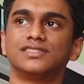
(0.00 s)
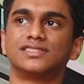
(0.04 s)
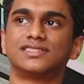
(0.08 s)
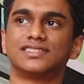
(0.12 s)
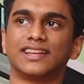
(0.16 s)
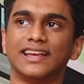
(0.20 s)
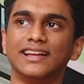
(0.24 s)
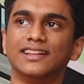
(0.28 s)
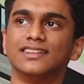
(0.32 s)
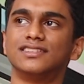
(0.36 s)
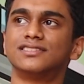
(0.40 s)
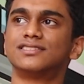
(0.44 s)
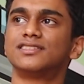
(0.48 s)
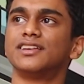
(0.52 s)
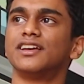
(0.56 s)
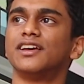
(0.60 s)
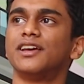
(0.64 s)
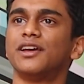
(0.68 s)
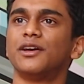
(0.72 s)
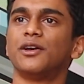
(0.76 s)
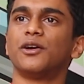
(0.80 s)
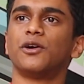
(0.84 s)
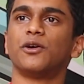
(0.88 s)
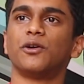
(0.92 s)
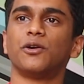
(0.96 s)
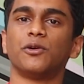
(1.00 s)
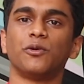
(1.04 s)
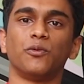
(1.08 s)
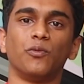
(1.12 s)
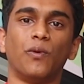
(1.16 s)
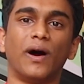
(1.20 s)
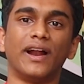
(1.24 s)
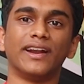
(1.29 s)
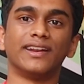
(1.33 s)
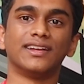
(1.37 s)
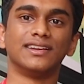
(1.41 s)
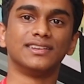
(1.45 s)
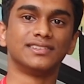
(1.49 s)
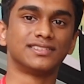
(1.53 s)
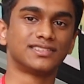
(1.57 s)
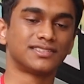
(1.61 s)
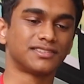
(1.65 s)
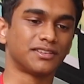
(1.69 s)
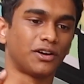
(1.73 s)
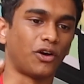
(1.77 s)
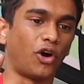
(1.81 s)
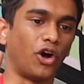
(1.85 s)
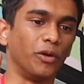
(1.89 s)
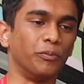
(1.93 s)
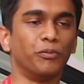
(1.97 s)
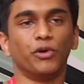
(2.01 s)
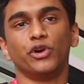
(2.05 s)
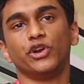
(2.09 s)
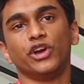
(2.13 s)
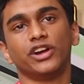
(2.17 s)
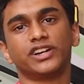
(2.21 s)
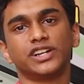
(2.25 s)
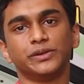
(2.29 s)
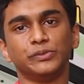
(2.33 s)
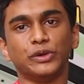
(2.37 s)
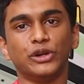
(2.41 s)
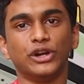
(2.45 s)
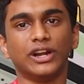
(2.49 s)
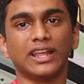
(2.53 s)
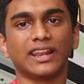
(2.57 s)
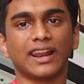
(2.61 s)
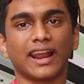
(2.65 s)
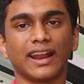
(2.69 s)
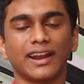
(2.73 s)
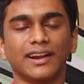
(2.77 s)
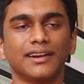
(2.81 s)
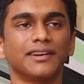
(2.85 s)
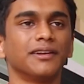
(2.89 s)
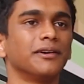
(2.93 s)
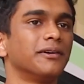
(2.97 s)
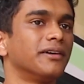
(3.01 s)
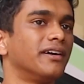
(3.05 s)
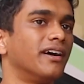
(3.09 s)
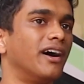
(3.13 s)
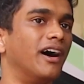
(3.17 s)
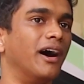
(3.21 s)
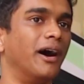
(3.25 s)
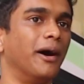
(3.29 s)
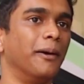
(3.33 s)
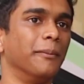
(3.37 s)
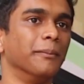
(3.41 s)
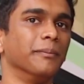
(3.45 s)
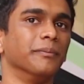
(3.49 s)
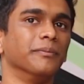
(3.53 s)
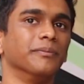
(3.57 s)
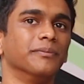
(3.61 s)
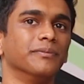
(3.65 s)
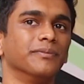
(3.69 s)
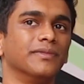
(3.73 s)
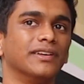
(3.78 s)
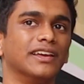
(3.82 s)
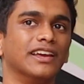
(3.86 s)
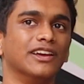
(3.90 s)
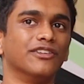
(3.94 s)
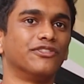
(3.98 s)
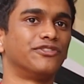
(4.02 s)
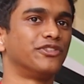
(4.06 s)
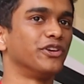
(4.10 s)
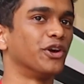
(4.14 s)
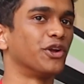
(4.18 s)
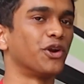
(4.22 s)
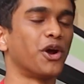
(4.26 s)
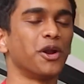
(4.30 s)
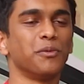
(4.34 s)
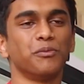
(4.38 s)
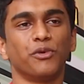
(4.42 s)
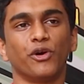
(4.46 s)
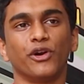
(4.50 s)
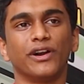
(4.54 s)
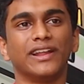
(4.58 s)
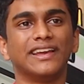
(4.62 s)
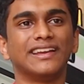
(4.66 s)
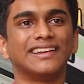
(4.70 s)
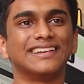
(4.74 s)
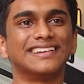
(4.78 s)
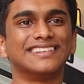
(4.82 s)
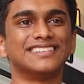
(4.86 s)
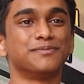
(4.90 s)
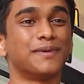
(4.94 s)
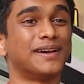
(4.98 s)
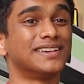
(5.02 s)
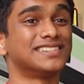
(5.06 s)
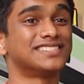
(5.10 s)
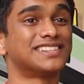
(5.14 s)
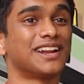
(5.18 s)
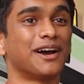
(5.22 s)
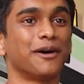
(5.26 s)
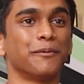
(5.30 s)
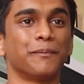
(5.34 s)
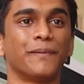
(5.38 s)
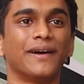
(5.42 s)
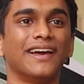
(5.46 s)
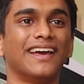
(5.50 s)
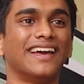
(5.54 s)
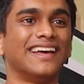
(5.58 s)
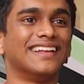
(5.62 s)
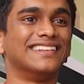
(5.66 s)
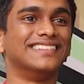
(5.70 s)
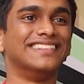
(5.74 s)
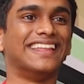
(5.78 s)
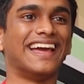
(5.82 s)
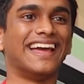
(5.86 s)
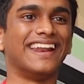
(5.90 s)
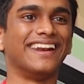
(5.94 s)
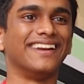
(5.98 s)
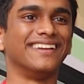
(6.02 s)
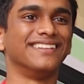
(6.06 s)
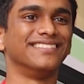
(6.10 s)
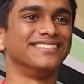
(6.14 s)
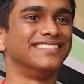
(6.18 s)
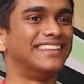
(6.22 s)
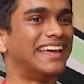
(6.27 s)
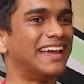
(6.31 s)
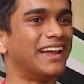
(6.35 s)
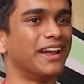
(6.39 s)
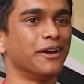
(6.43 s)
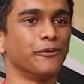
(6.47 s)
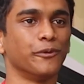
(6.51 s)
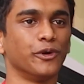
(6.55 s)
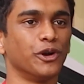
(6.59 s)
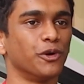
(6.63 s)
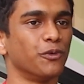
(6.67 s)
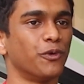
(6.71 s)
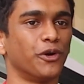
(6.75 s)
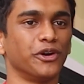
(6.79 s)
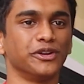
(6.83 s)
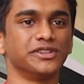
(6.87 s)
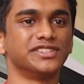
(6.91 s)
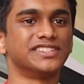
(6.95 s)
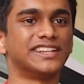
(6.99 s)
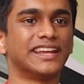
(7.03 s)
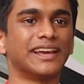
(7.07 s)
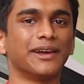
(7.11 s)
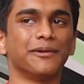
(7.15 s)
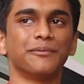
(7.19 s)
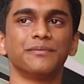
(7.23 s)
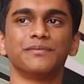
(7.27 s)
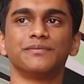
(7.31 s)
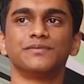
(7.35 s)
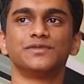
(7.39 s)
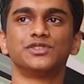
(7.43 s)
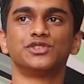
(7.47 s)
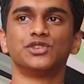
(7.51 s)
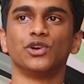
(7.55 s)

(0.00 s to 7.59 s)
Skills. One is onboard your community, right? If your onboarding is messed up, then they wouldn't want to stay.